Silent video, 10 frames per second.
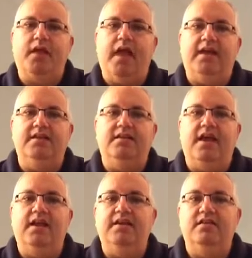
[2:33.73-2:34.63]
a
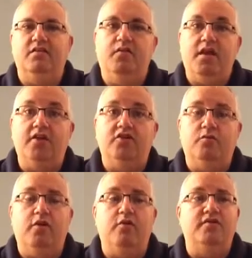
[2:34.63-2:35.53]
daily
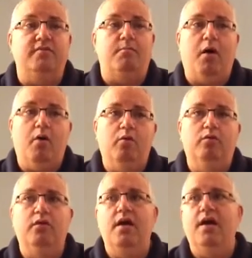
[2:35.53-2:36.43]
divination, whether it's a bone,